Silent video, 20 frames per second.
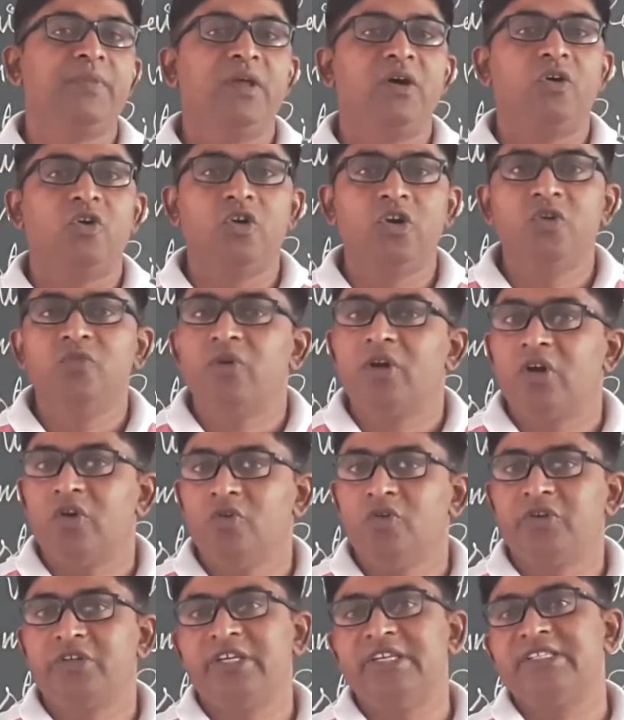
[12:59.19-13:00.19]
Oliver
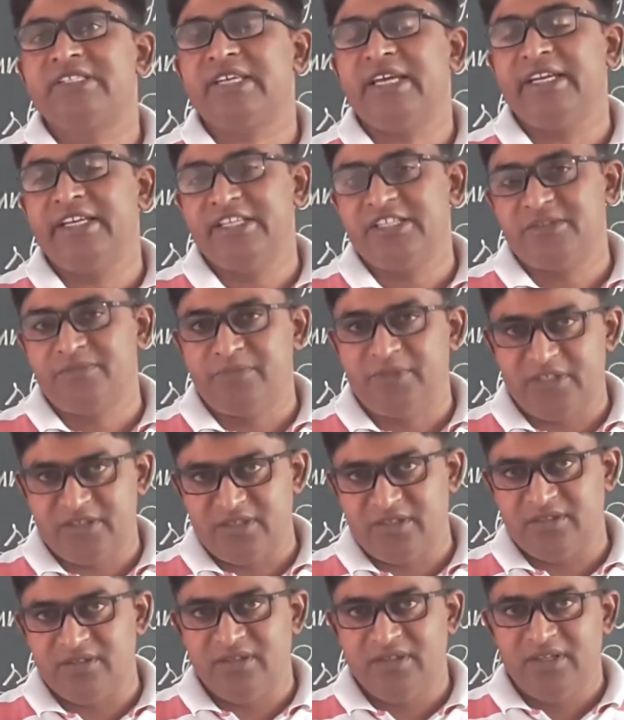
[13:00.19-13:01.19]
Lutkins and his mother